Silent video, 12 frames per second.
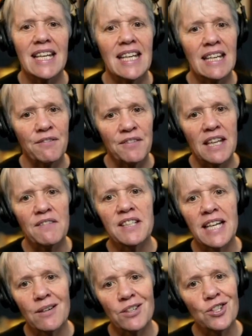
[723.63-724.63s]
If they've
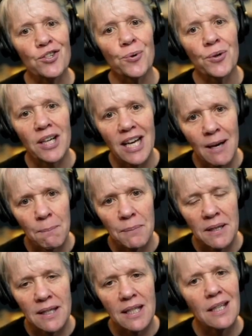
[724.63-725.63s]
doubted your
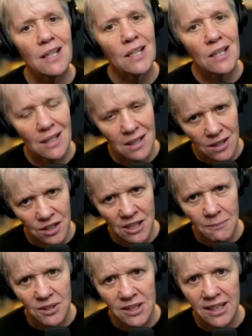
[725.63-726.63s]
empathy,
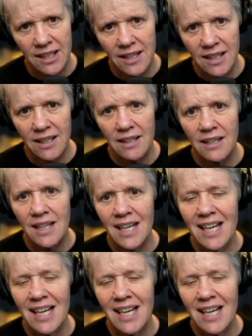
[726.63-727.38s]
double click there.